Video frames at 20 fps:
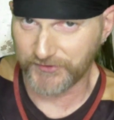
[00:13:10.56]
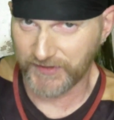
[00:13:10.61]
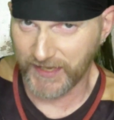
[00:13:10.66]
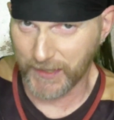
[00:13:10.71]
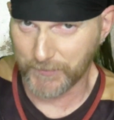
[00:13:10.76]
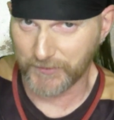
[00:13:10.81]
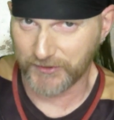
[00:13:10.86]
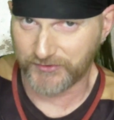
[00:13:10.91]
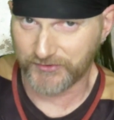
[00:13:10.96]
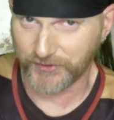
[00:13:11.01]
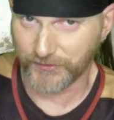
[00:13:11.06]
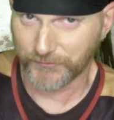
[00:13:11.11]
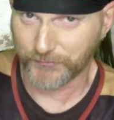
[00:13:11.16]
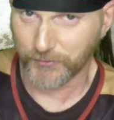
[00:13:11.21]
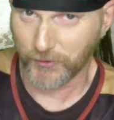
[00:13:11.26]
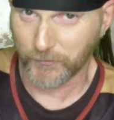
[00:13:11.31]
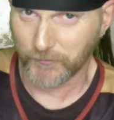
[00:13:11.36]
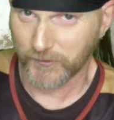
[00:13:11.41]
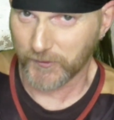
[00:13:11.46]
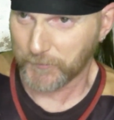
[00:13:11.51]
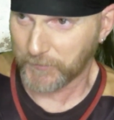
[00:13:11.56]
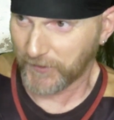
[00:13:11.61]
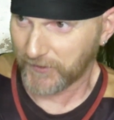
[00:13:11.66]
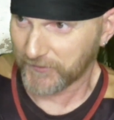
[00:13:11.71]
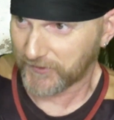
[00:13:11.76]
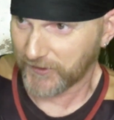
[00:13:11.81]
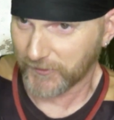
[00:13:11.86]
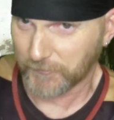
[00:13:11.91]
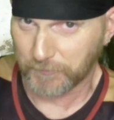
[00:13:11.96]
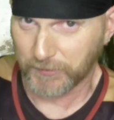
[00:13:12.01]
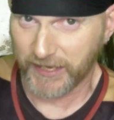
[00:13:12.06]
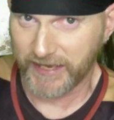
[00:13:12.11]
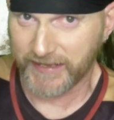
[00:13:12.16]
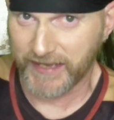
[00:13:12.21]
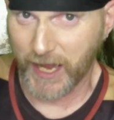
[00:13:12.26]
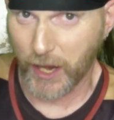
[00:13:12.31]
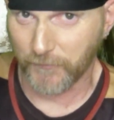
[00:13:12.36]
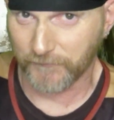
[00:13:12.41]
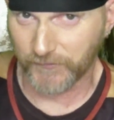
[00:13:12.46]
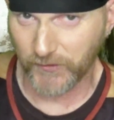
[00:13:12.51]
damage control response has played
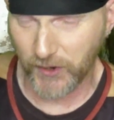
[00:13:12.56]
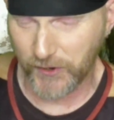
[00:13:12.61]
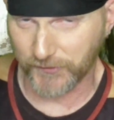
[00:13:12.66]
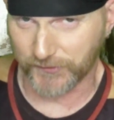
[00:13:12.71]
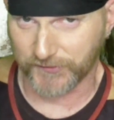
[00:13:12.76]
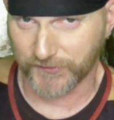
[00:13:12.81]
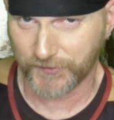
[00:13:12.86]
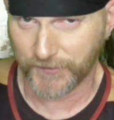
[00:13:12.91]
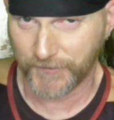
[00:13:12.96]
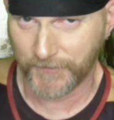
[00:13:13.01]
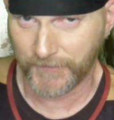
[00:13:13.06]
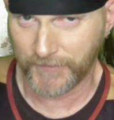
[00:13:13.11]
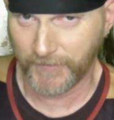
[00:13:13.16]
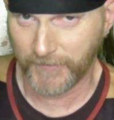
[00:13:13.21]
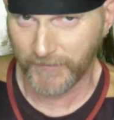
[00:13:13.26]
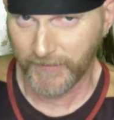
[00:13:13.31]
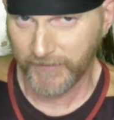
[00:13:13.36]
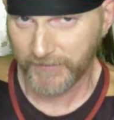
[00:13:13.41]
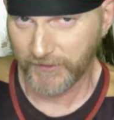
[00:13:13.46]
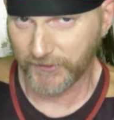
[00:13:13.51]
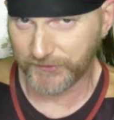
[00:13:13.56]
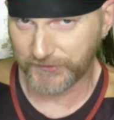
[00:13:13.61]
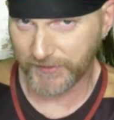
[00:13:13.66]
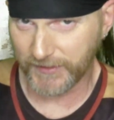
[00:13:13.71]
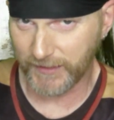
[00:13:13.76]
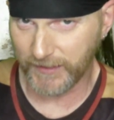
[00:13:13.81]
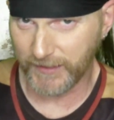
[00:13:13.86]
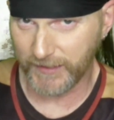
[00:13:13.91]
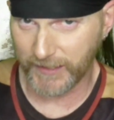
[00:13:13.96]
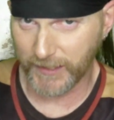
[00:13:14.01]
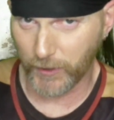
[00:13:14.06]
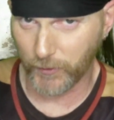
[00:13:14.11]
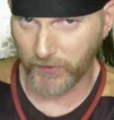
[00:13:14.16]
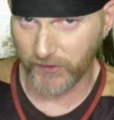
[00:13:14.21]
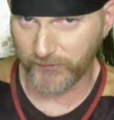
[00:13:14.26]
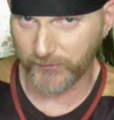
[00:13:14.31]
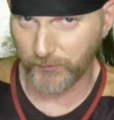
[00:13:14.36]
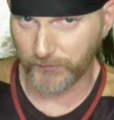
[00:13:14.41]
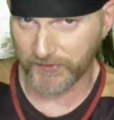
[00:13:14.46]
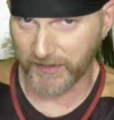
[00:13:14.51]
out. First, the CEO
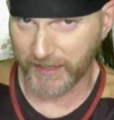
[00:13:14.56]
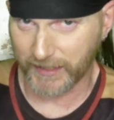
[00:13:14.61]
issues a